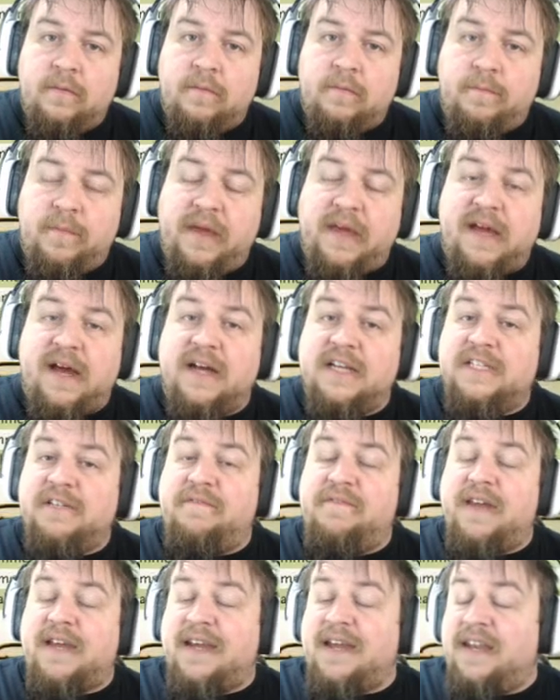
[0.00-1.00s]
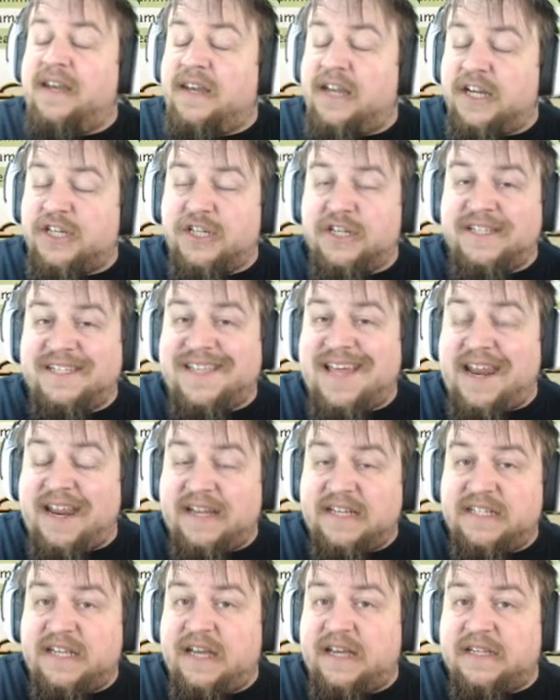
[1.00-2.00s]
because of the conditions that
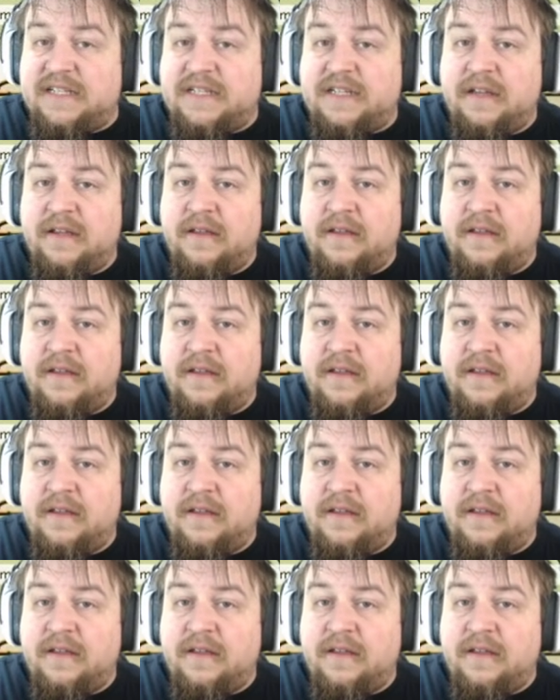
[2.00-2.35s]
exist.